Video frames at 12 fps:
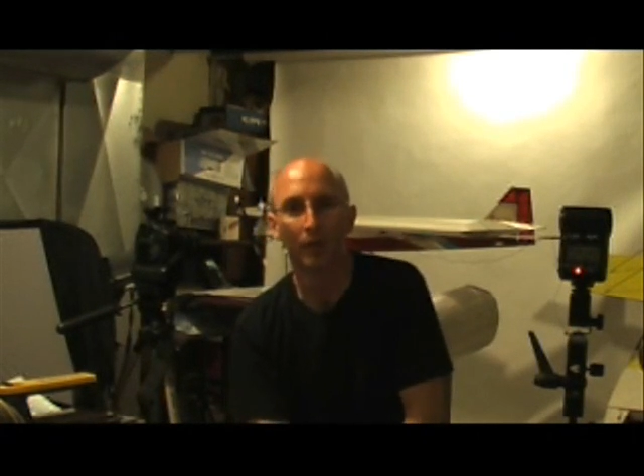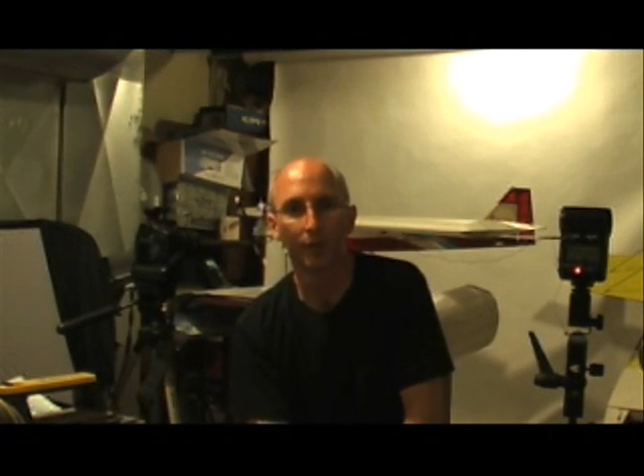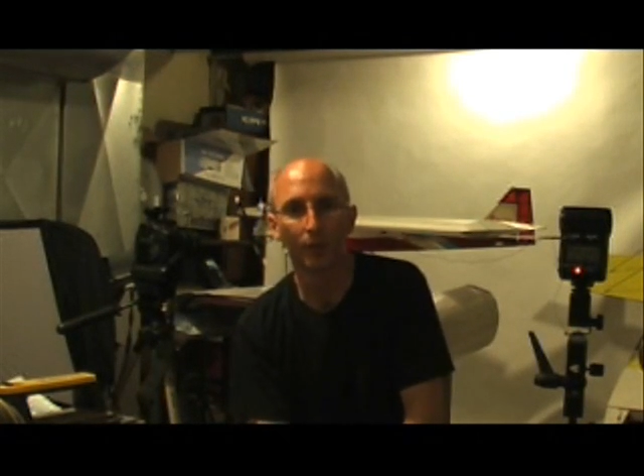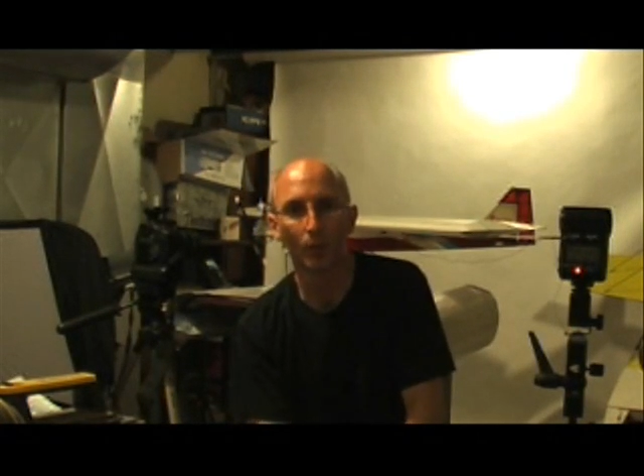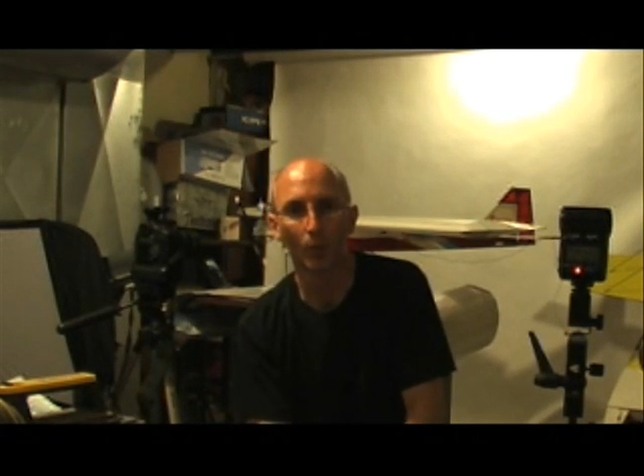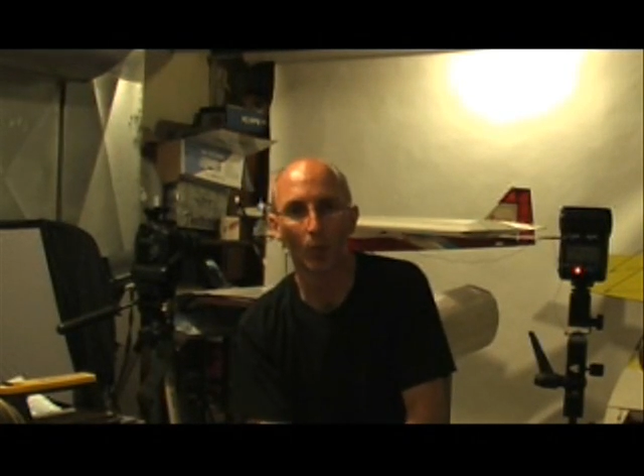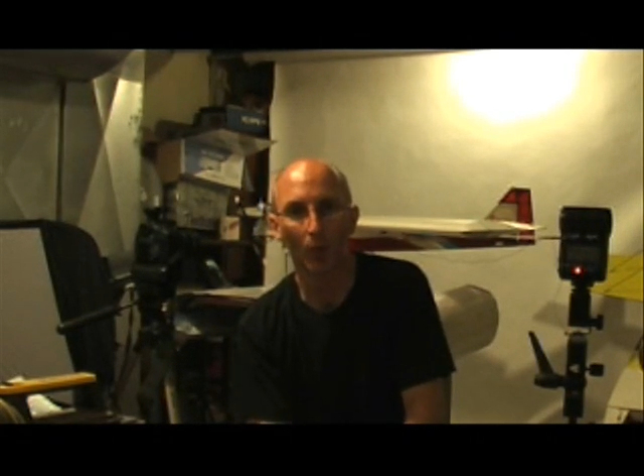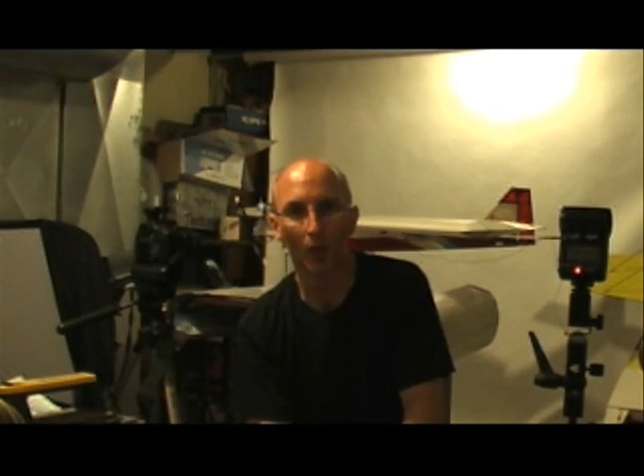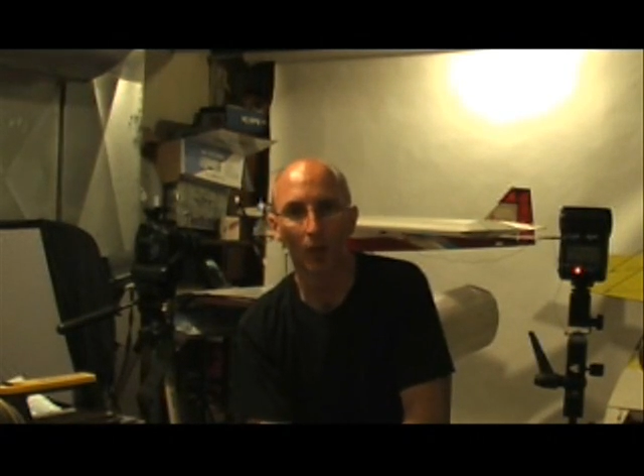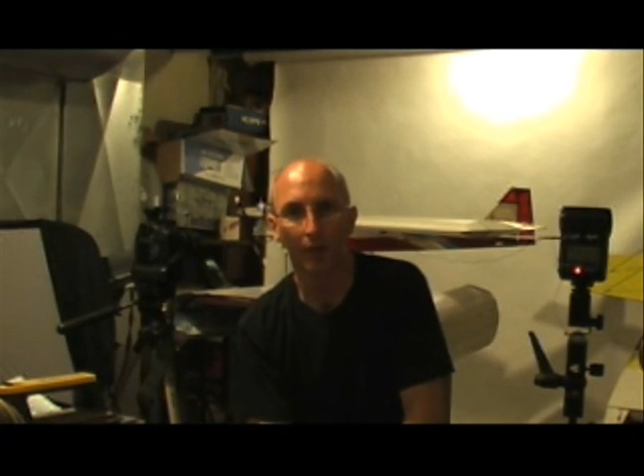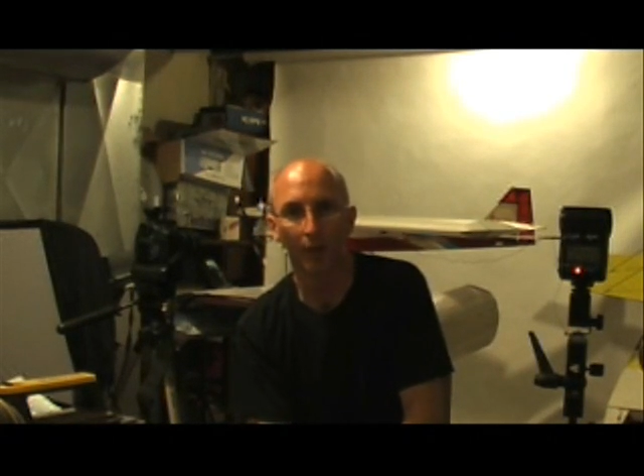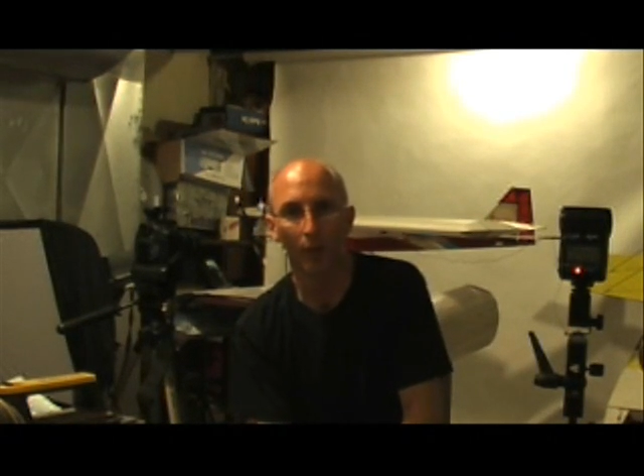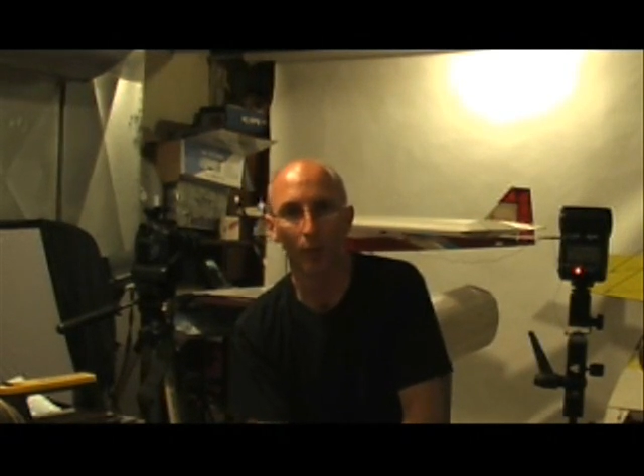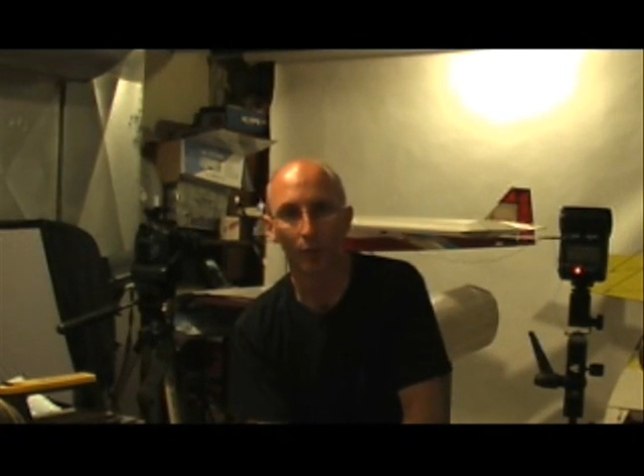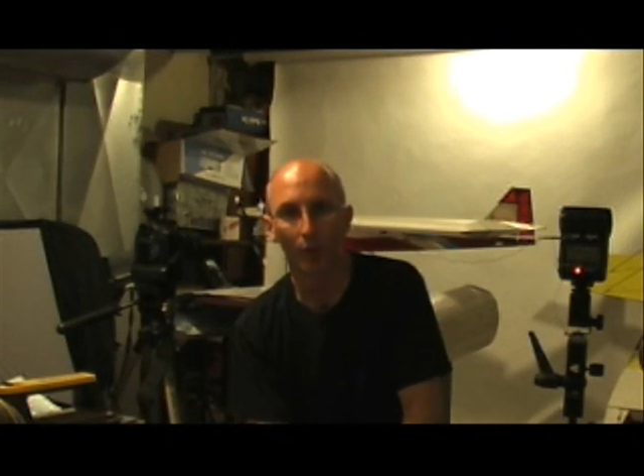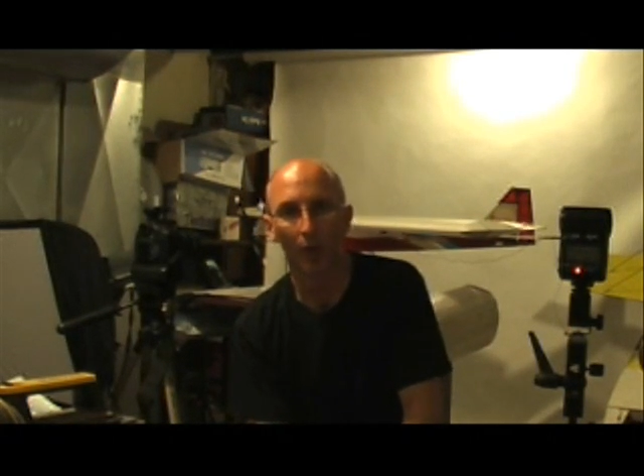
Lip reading: to get out and